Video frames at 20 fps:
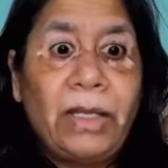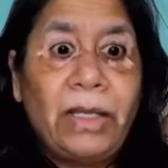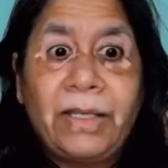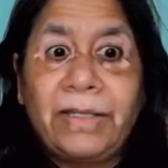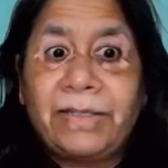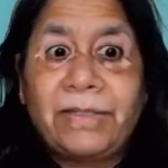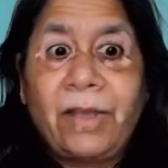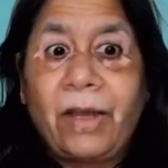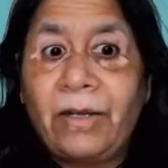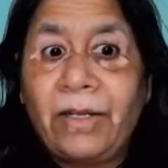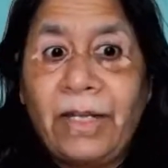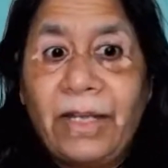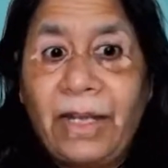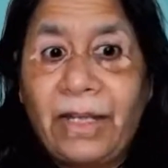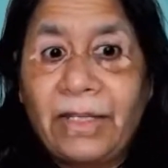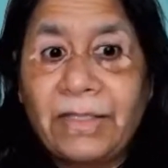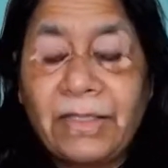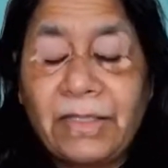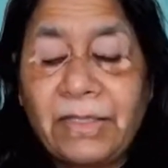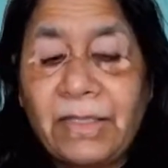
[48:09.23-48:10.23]
is not an
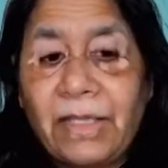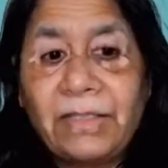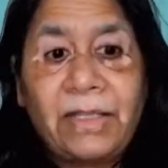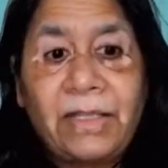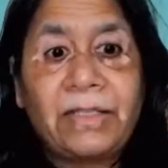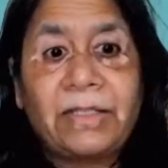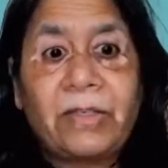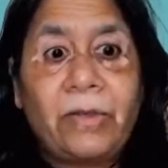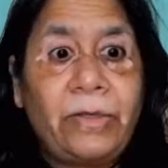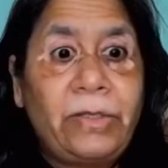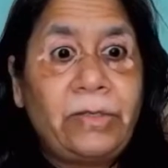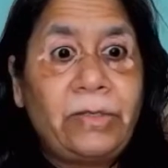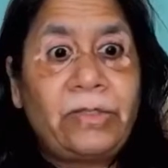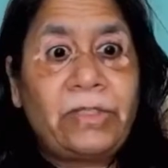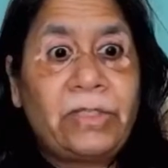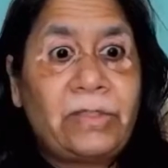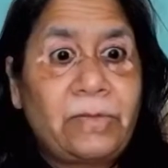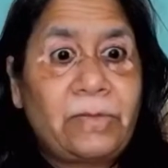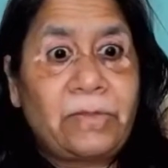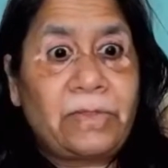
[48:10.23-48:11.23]
exercise that's going to
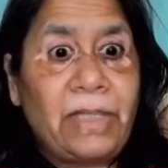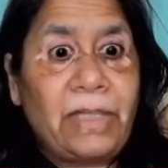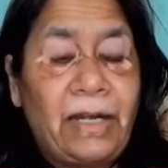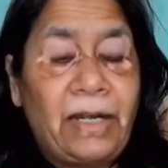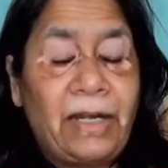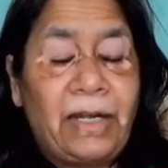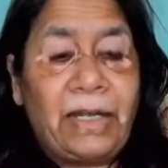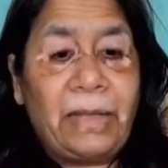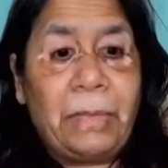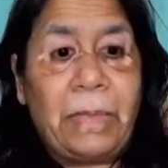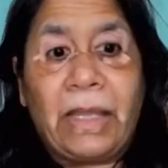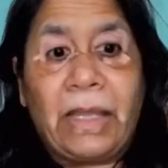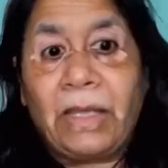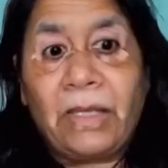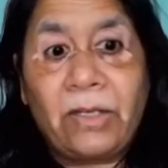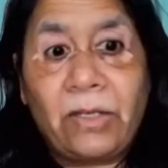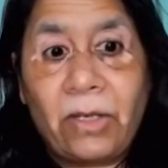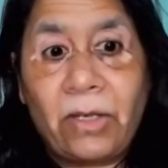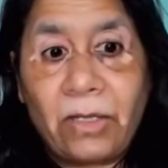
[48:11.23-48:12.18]
suddenly make it